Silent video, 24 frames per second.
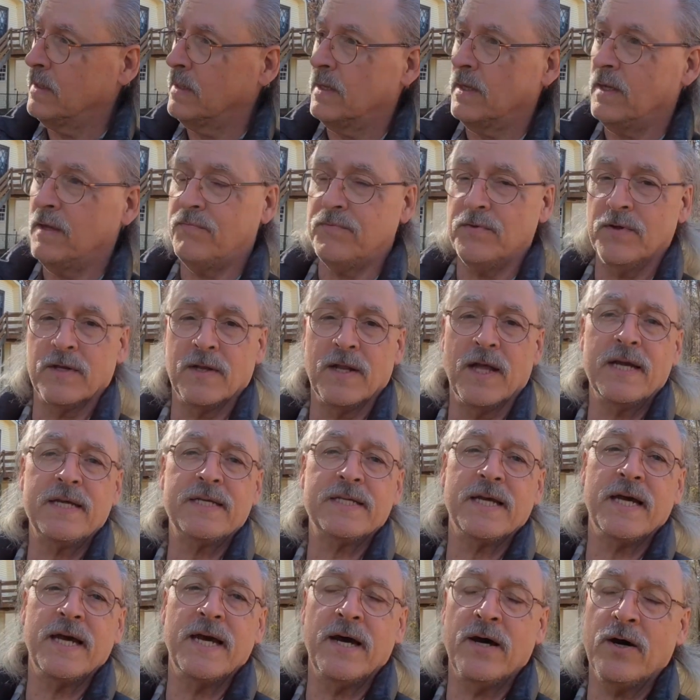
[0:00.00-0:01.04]
If you'd like
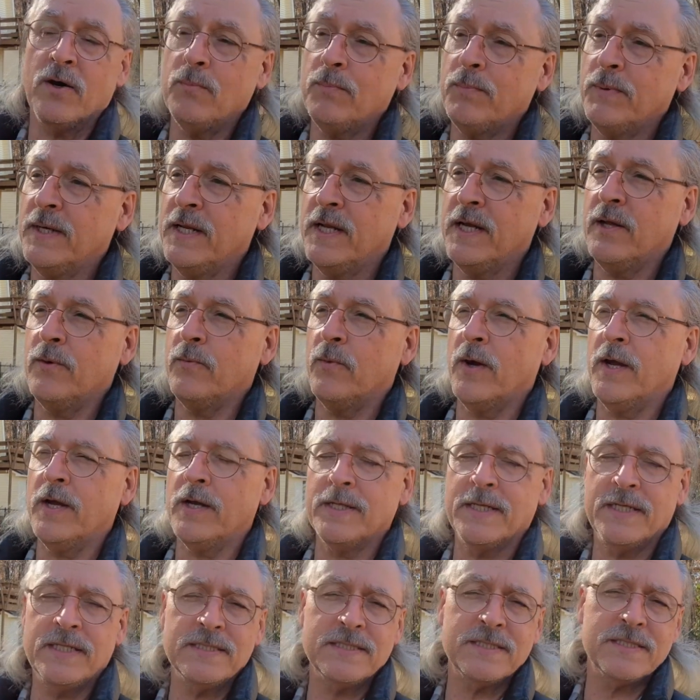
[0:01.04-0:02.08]
to help in any way on
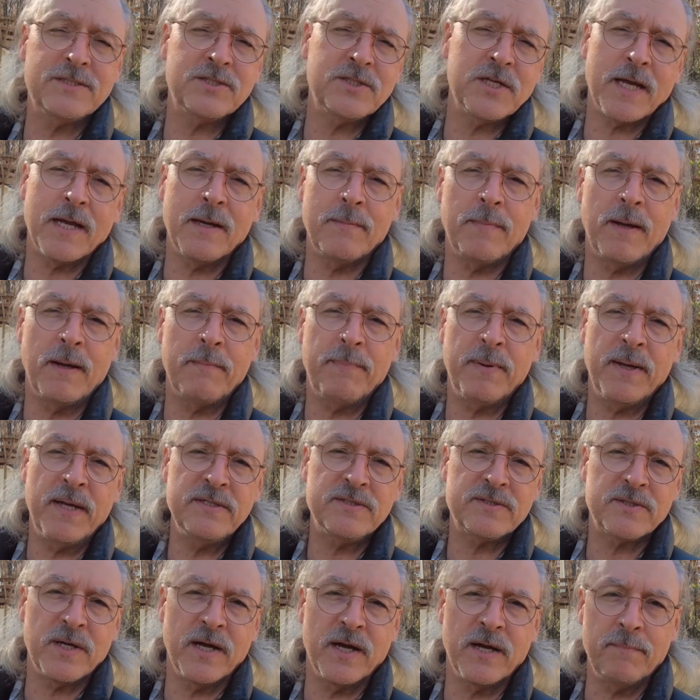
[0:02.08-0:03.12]
this, check out my
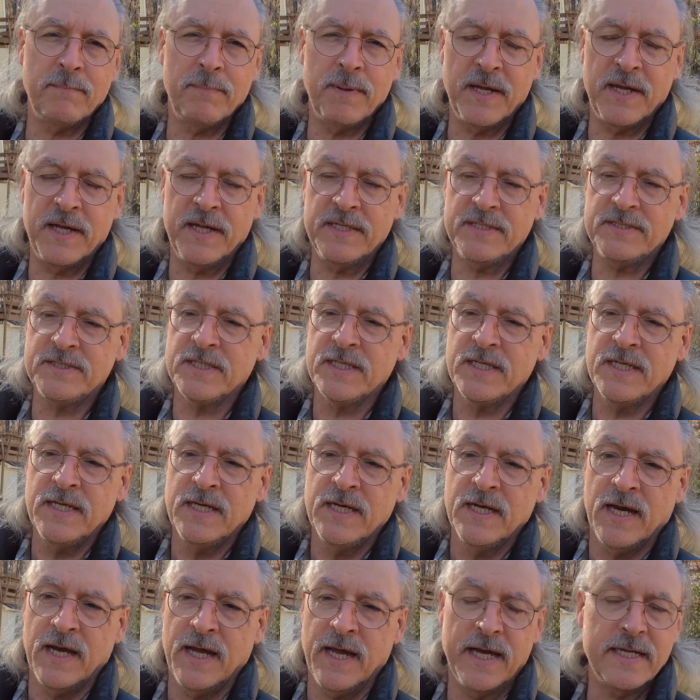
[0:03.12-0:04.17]
Patreon page
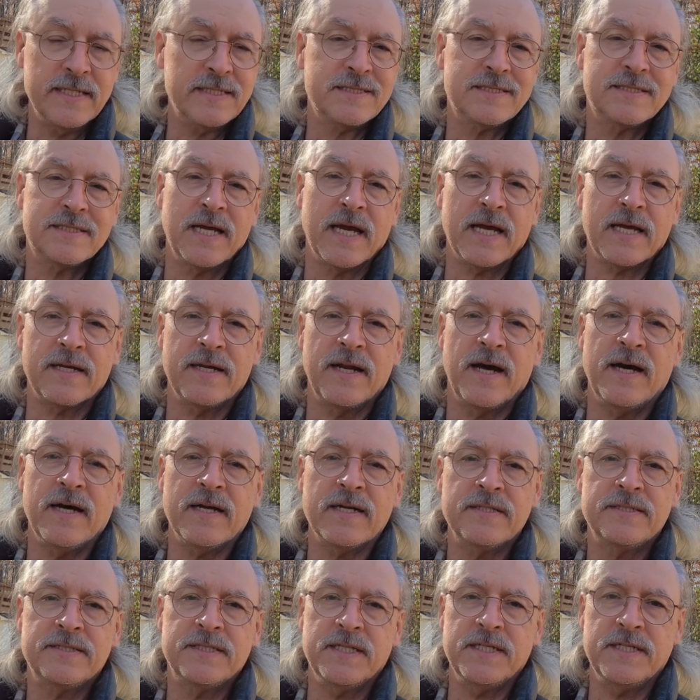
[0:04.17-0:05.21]
at
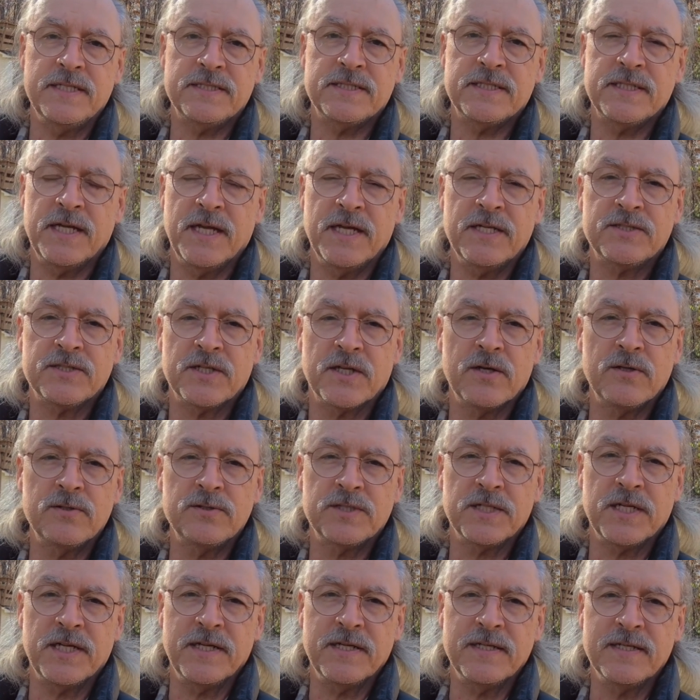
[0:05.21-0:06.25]
Technog,
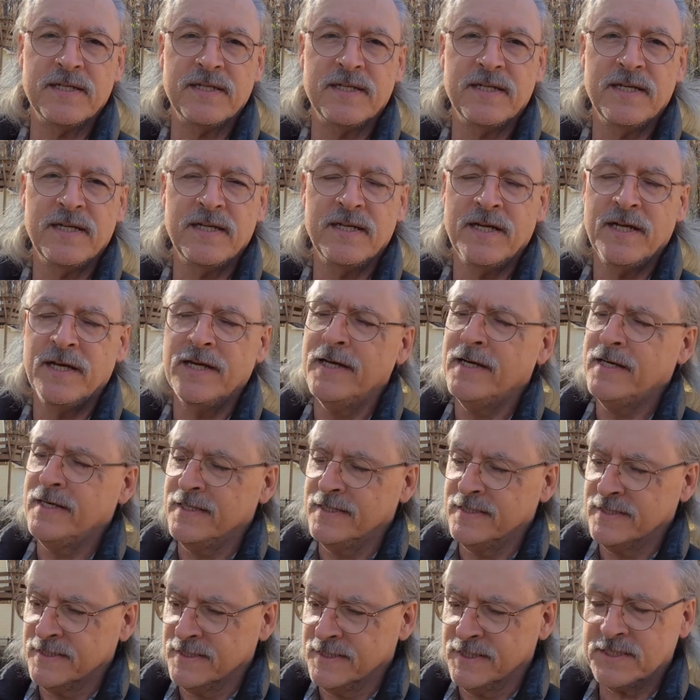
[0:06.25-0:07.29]
Technog.
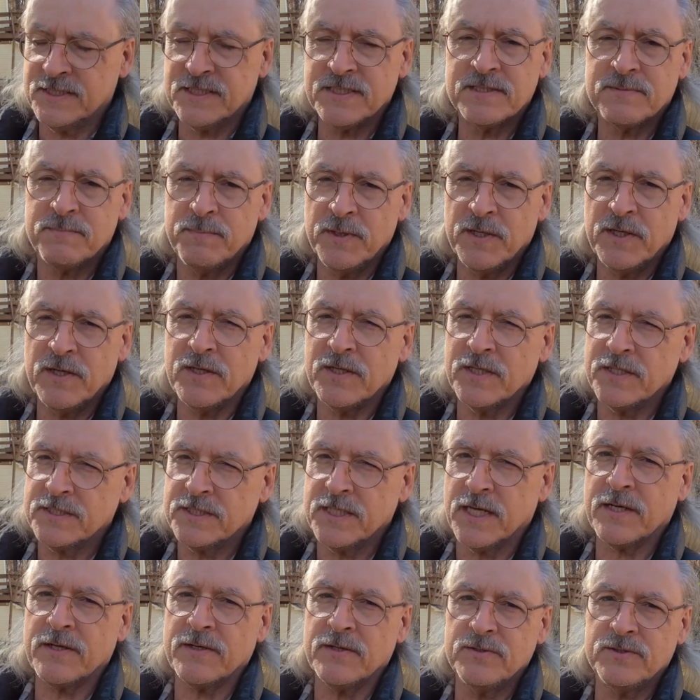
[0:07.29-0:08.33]
This is Bill, the
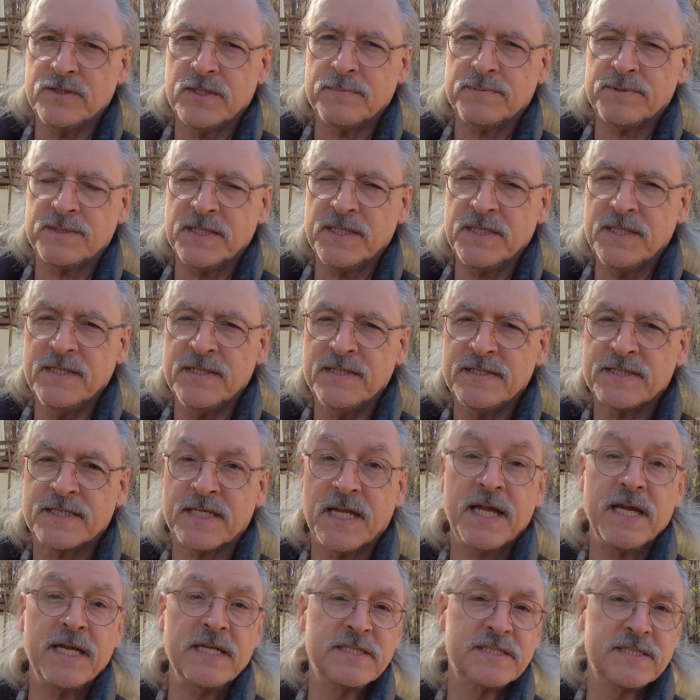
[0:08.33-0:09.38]
Techno Gypsy,
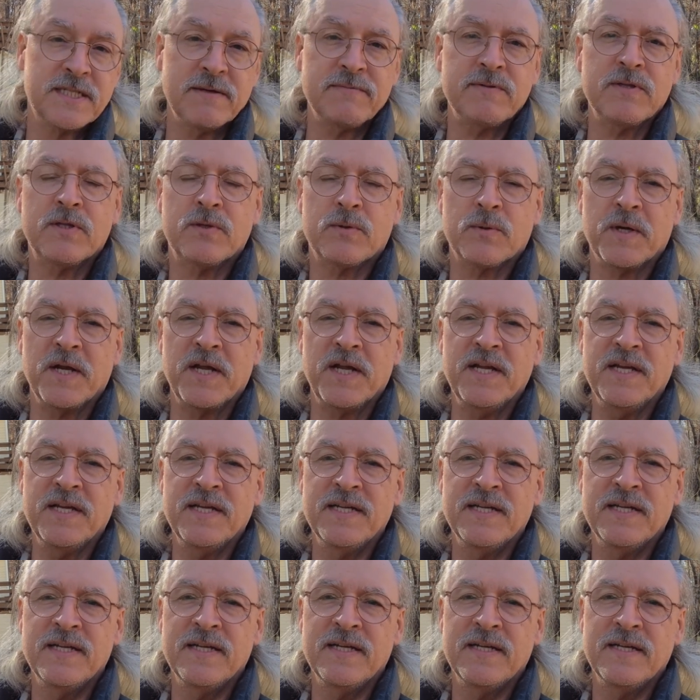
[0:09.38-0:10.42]
saying 7-3,
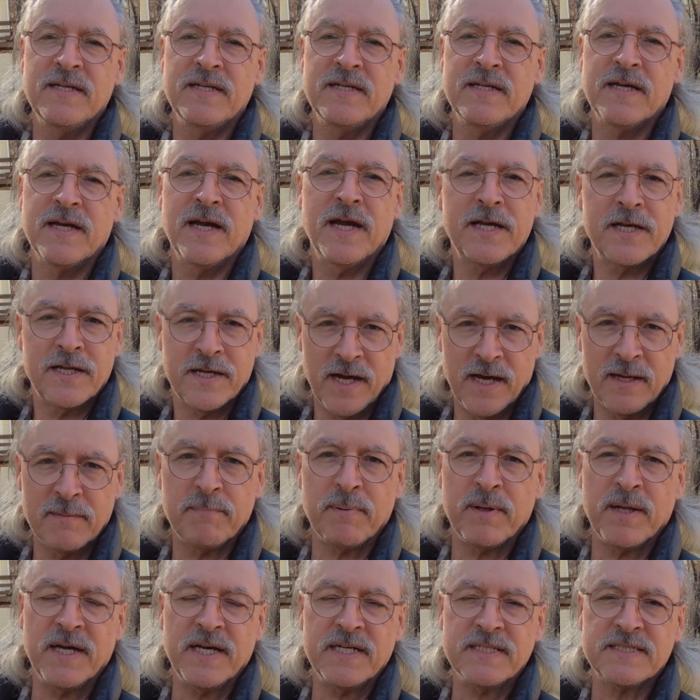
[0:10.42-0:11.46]
and God
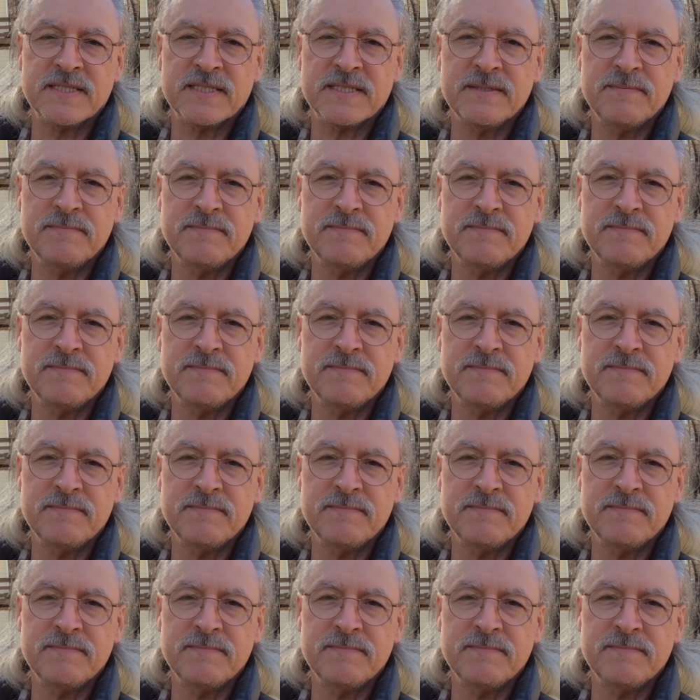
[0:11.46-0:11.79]
bless.